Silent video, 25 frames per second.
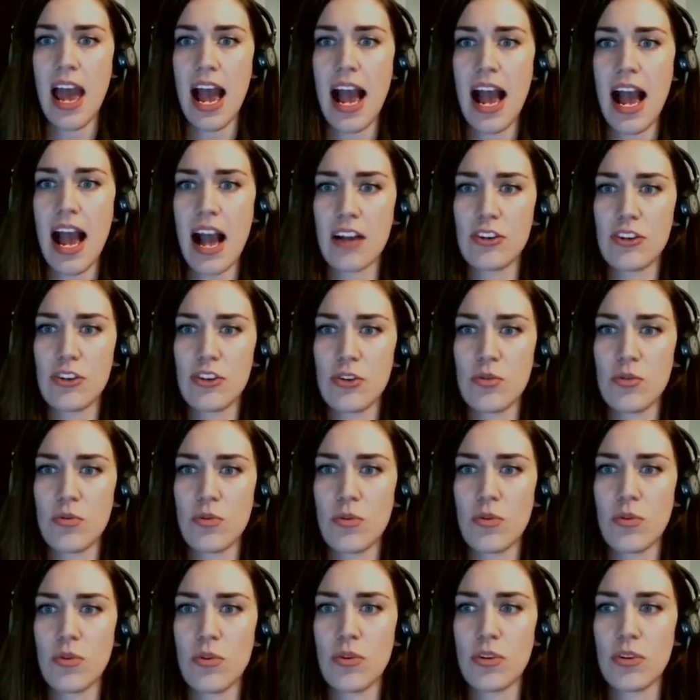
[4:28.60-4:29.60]

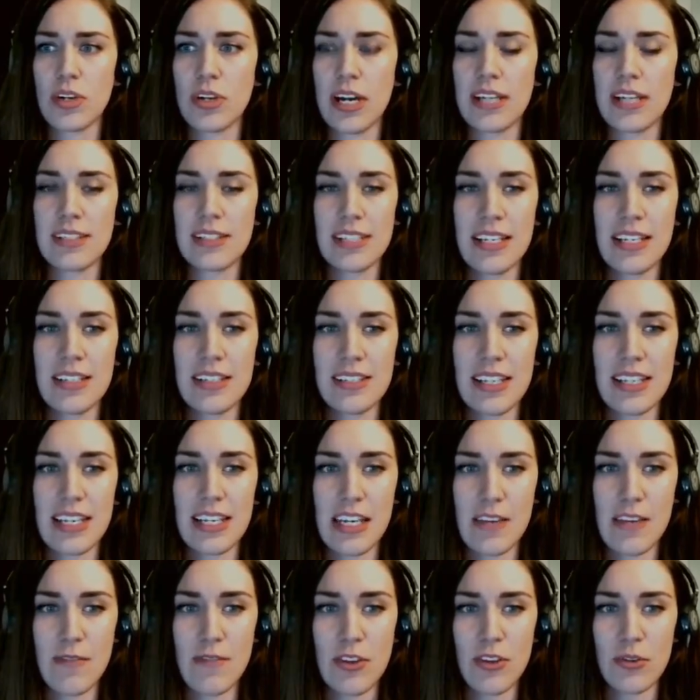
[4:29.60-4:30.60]
actual cutscenes. Like
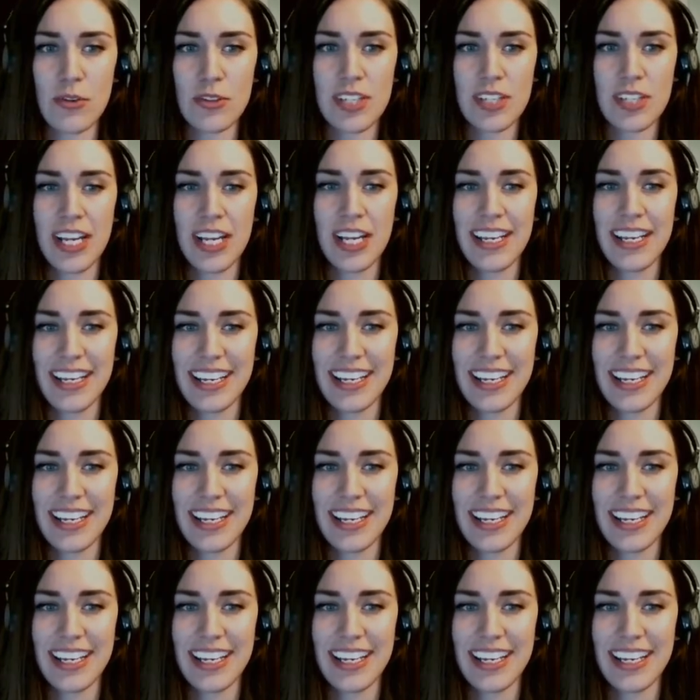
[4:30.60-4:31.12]
even those,